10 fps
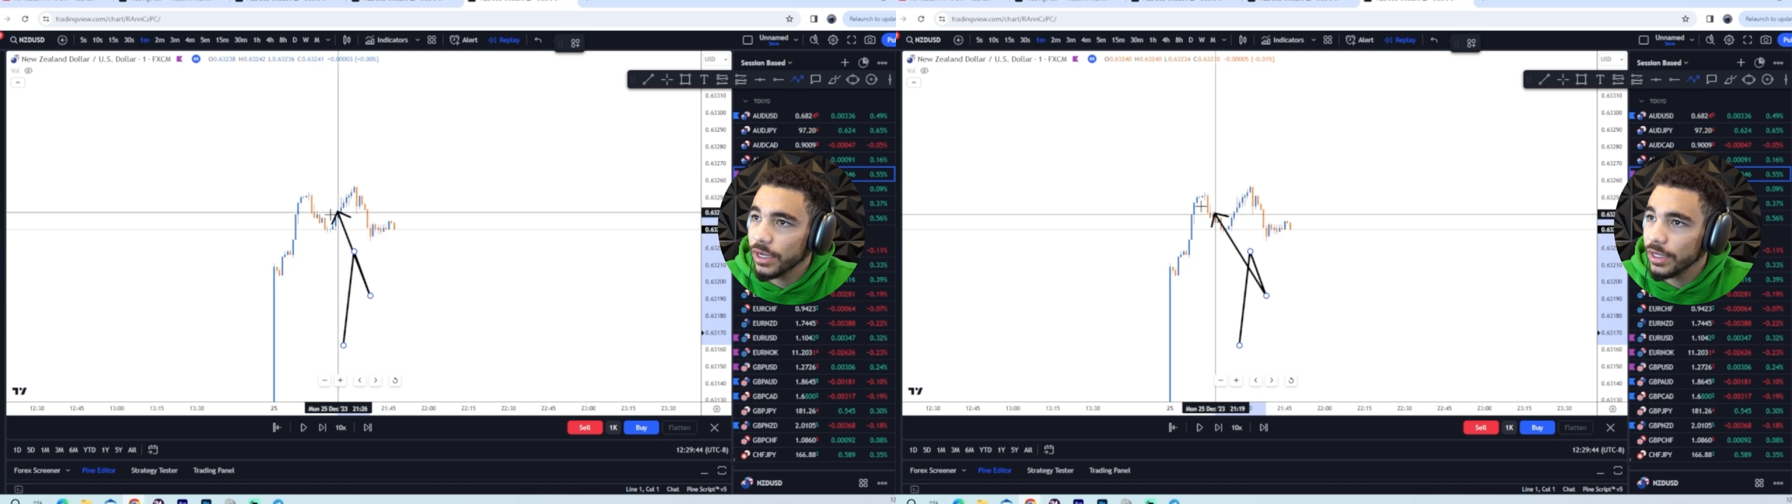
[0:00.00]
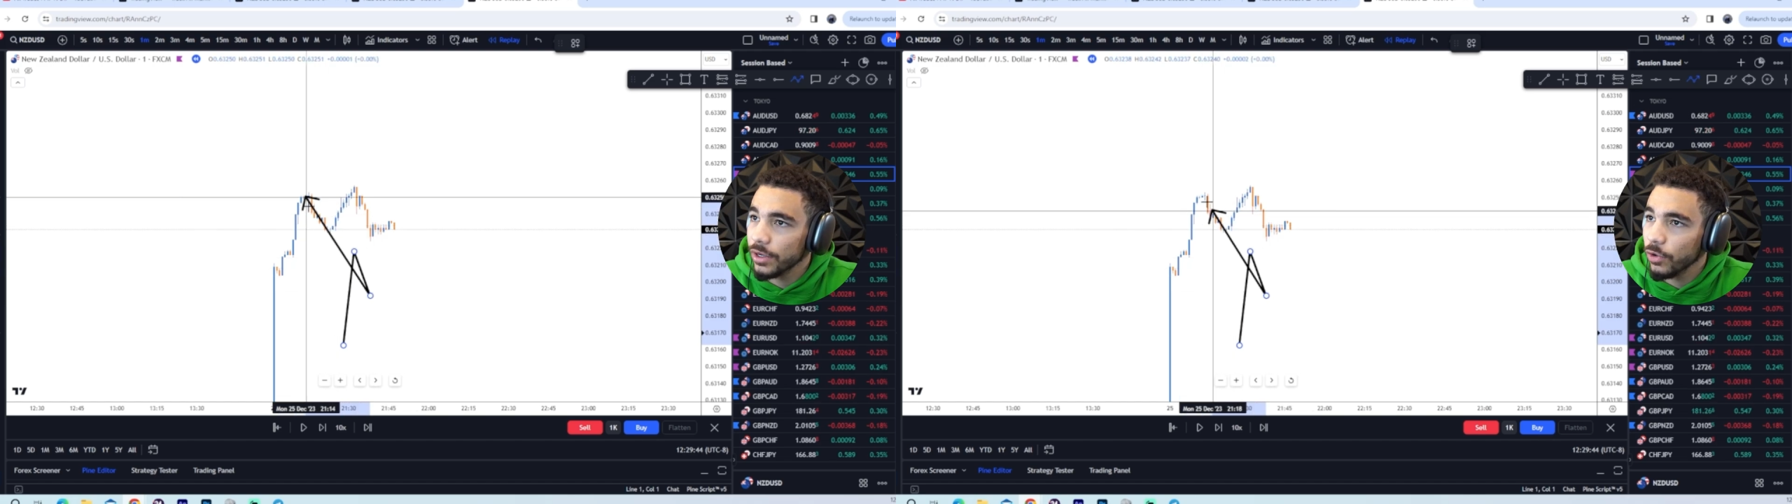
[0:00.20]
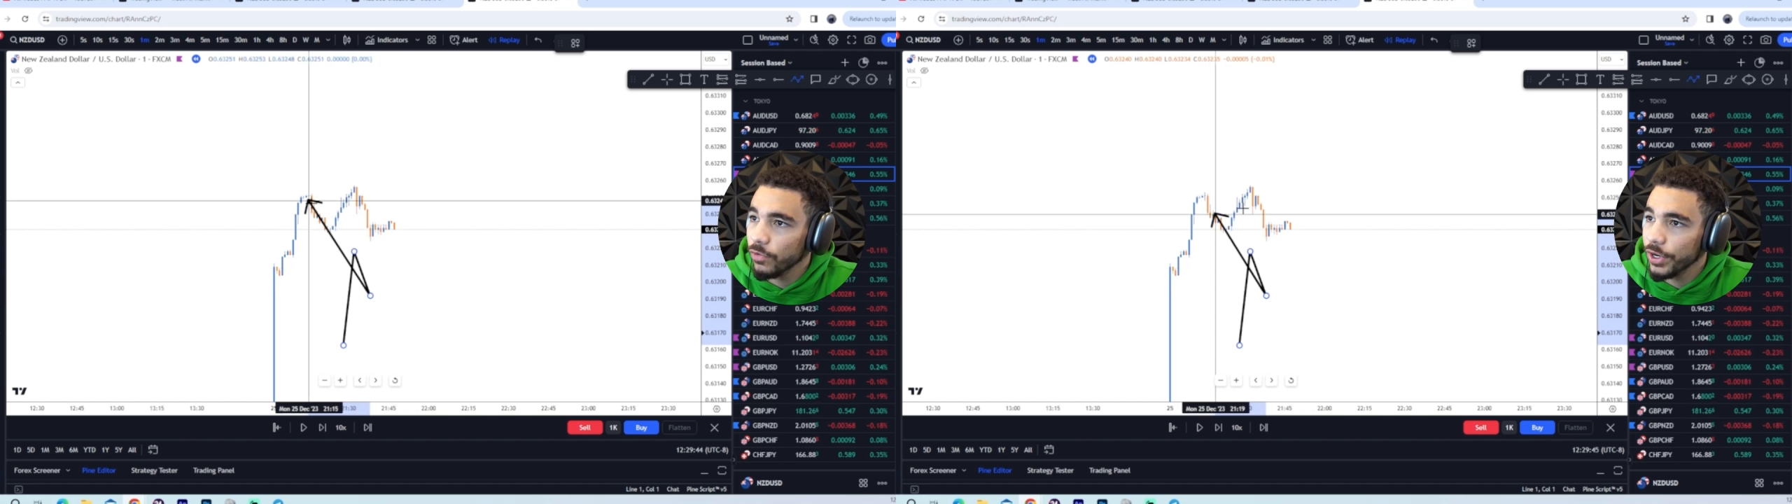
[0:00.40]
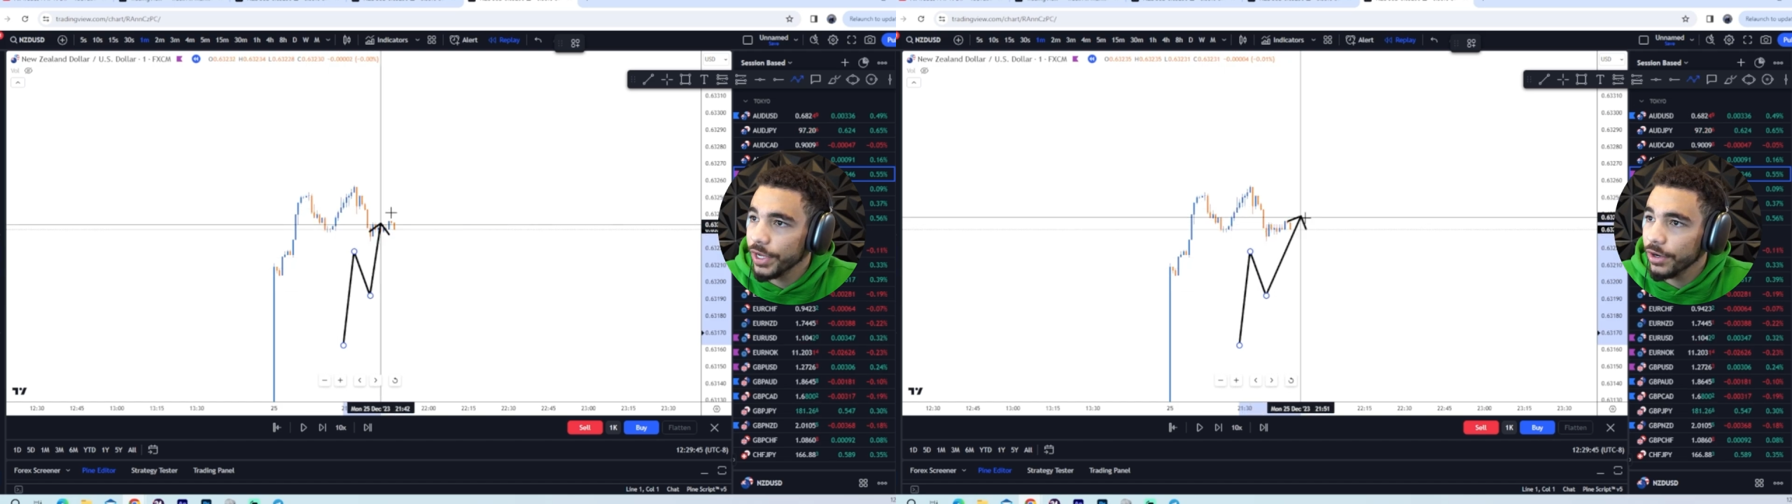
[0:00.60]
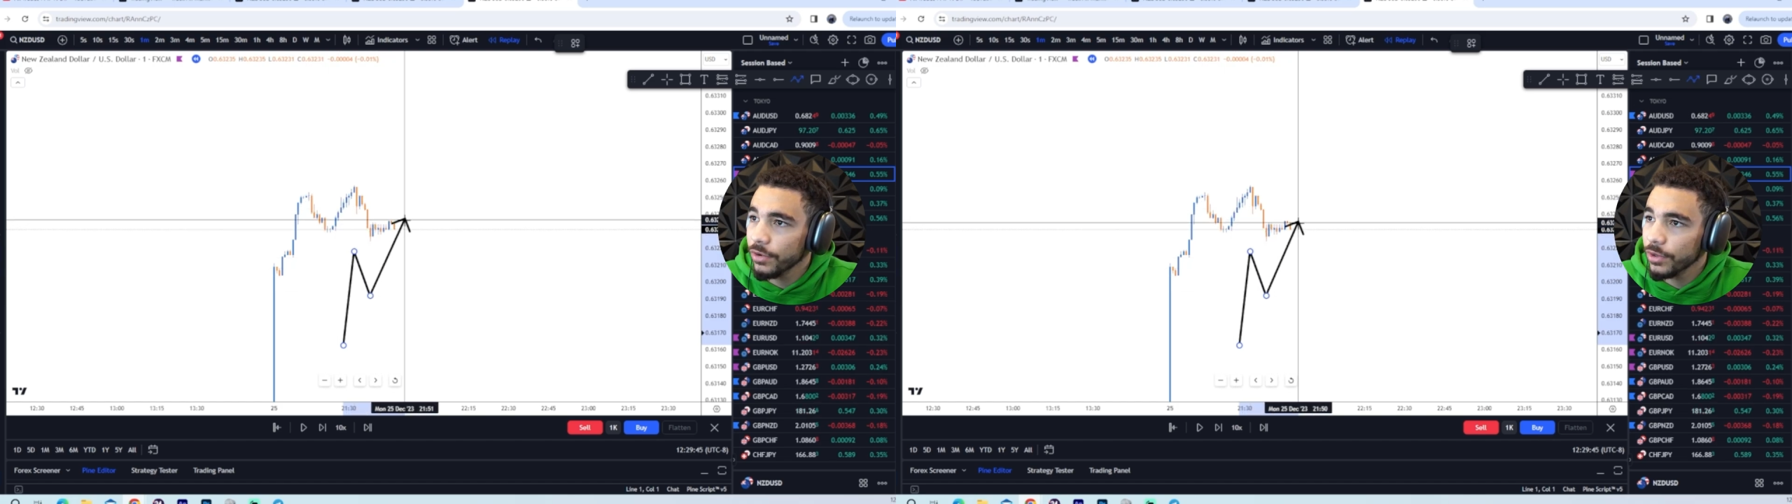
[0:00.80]
and then over
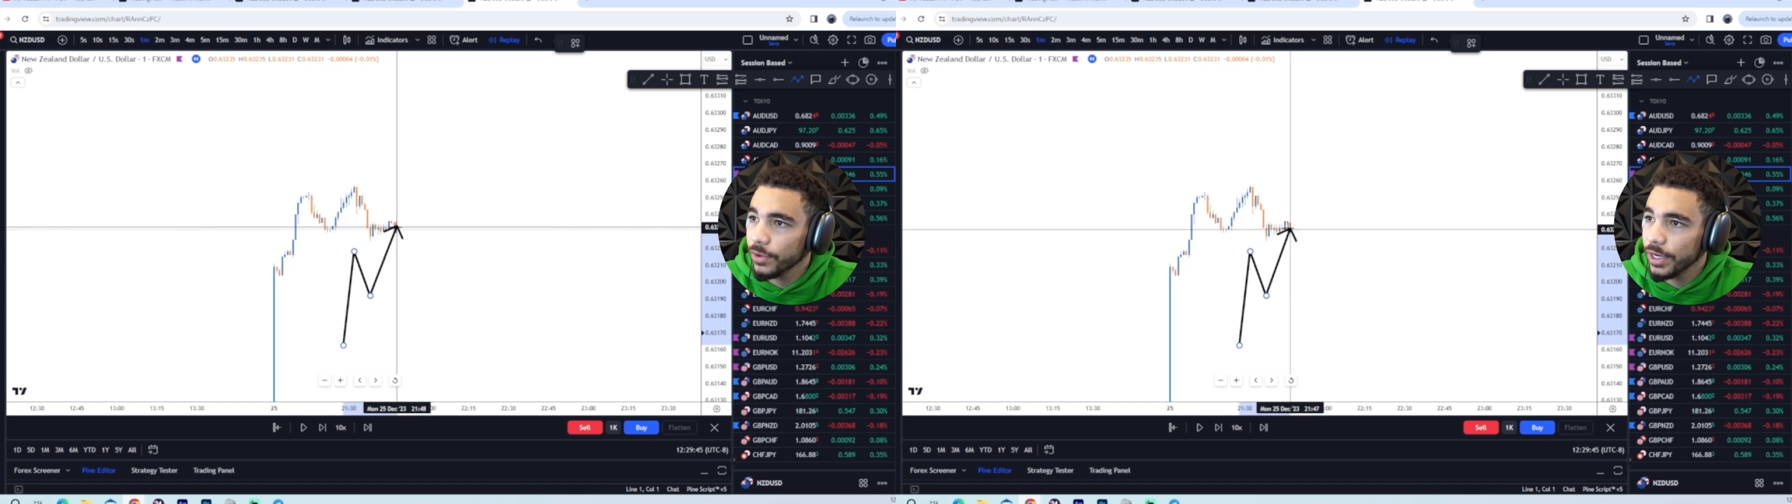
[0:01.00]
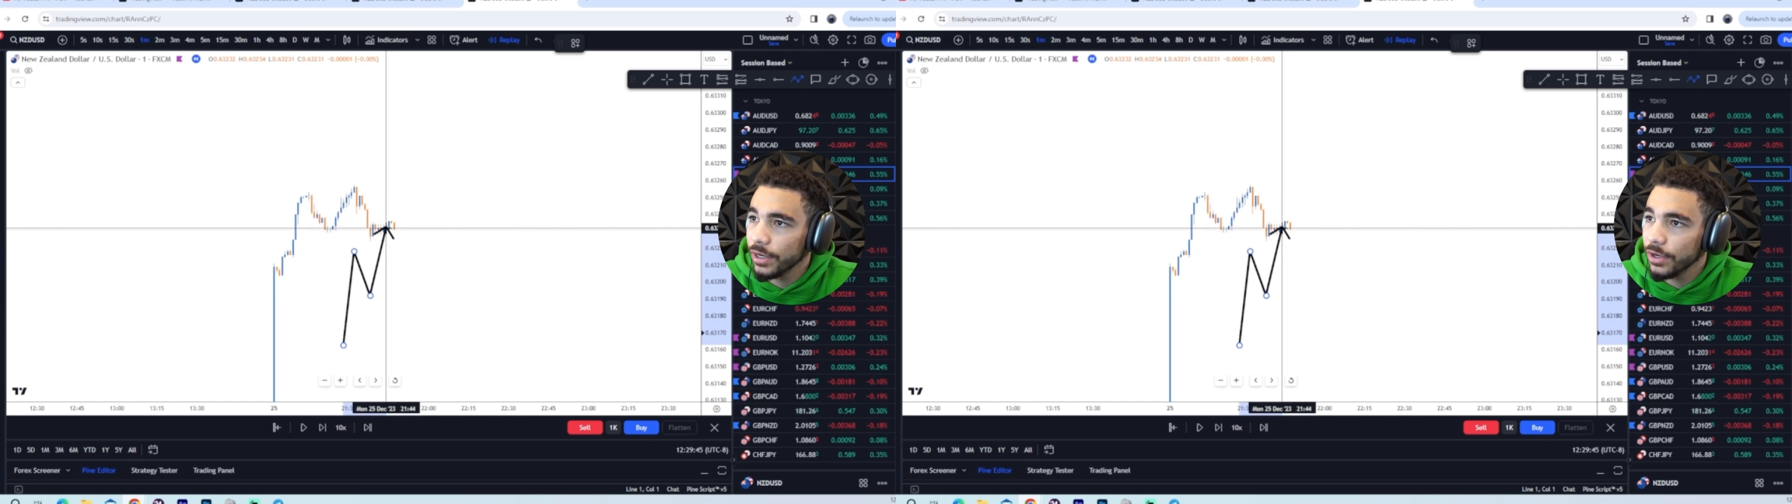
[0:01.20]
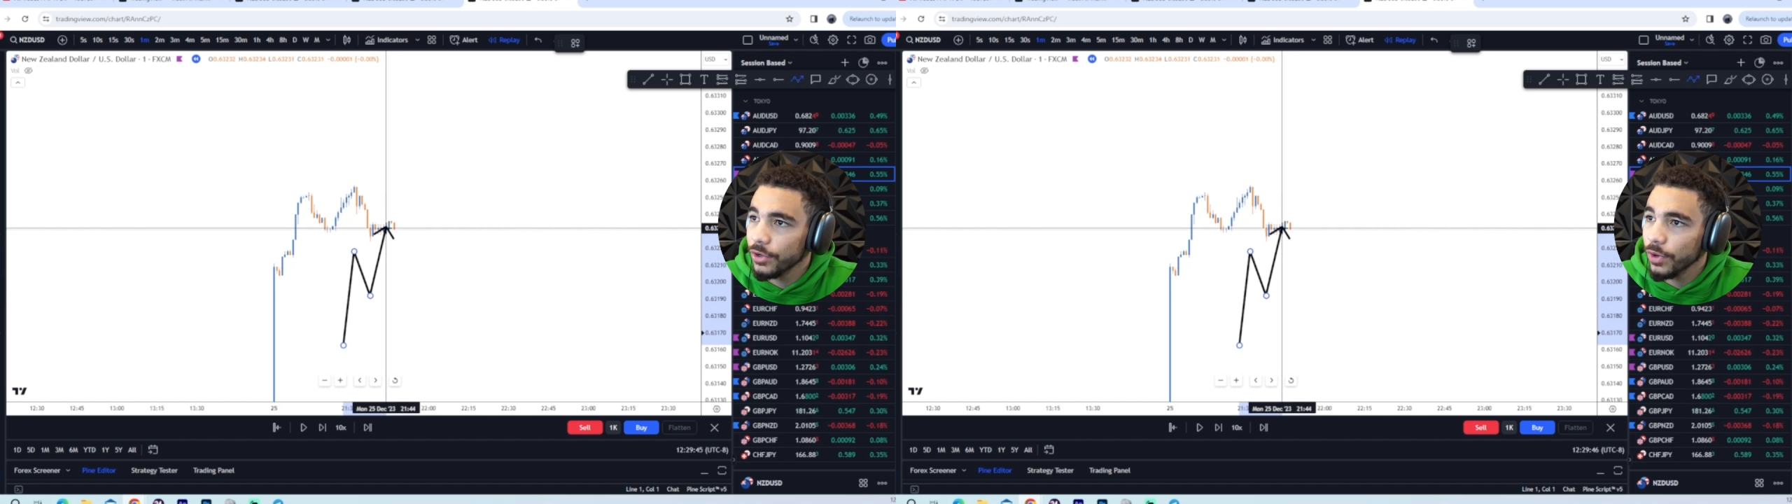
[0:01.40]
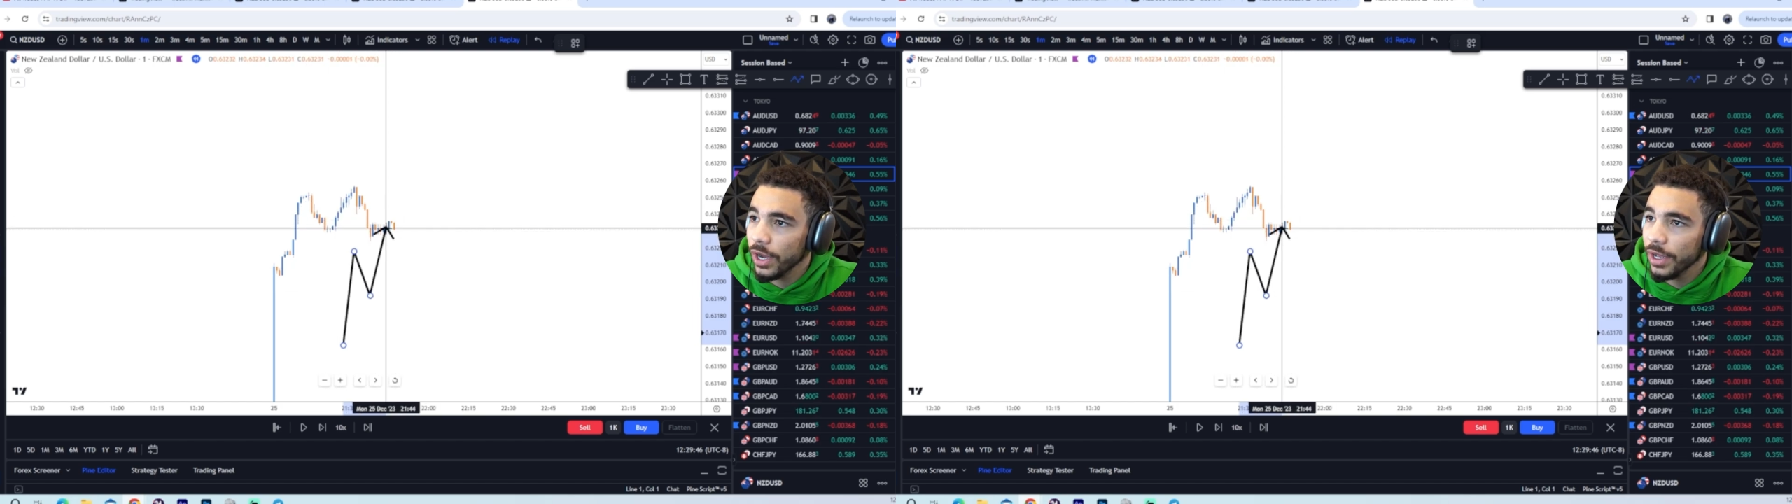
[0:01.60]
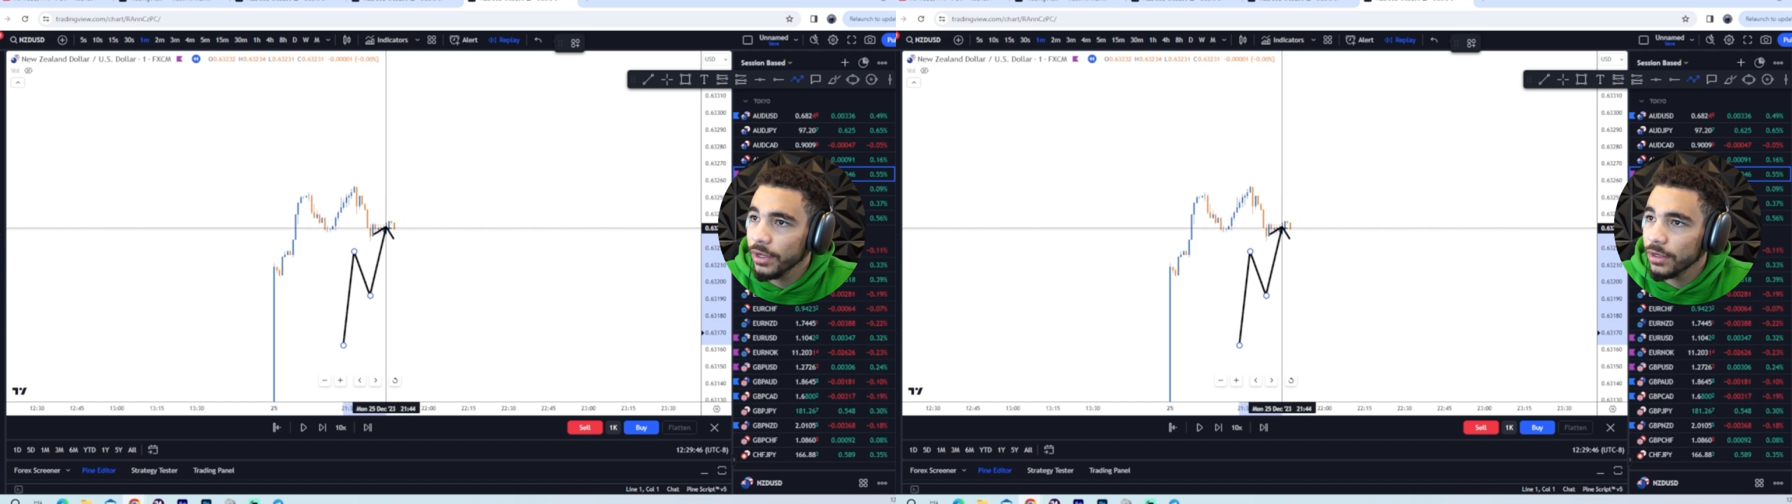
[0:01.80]
here created a new
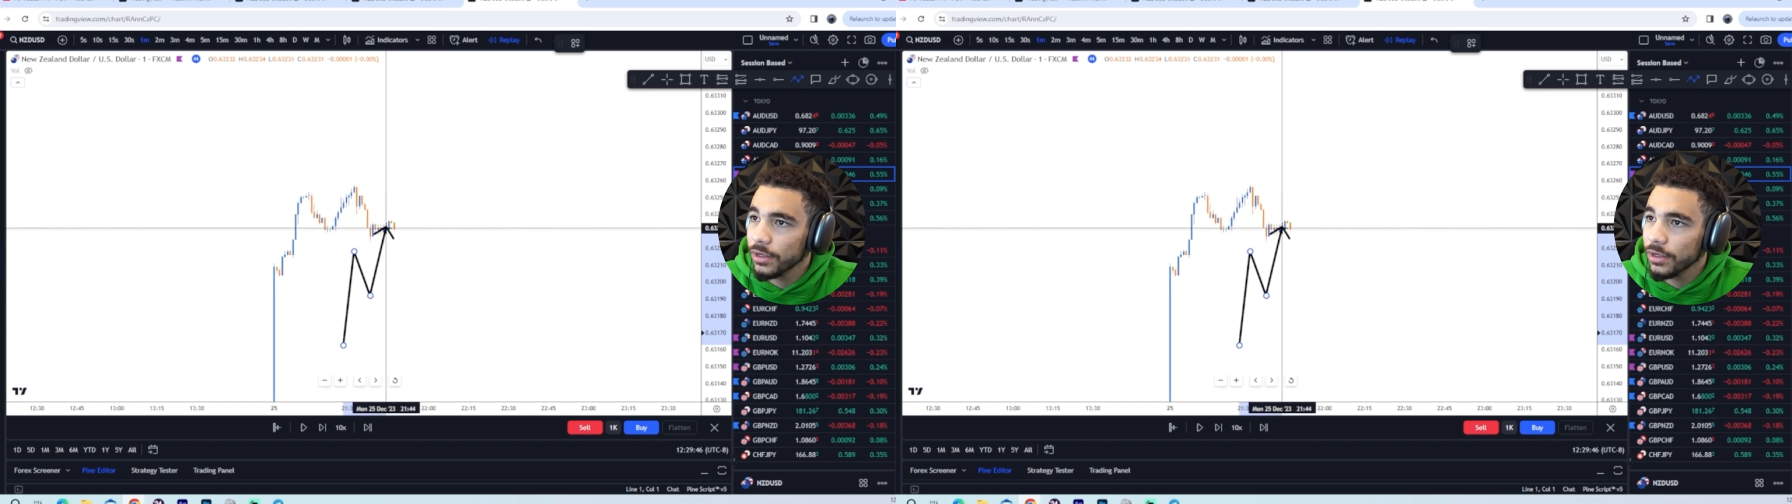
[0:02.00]
high,